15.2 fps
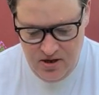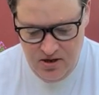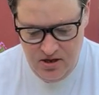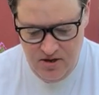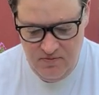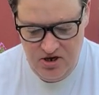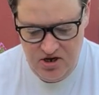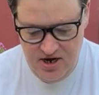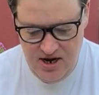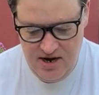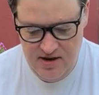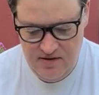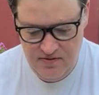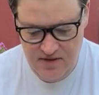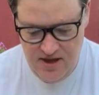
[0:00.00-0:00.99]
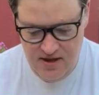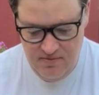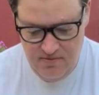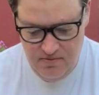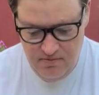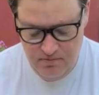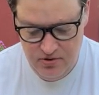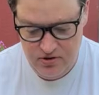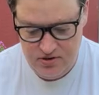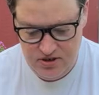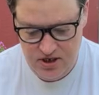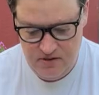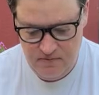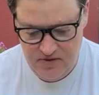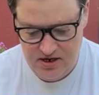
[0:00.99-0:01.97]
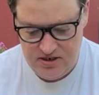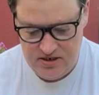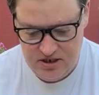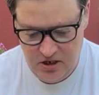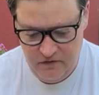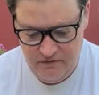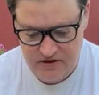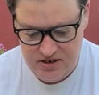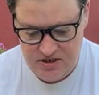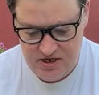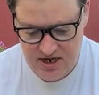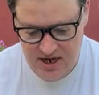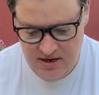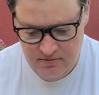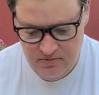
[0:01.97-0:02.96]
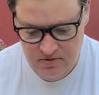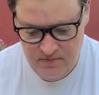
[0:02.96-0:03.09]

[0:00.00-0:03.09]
Imitating them boosted my self-esteem.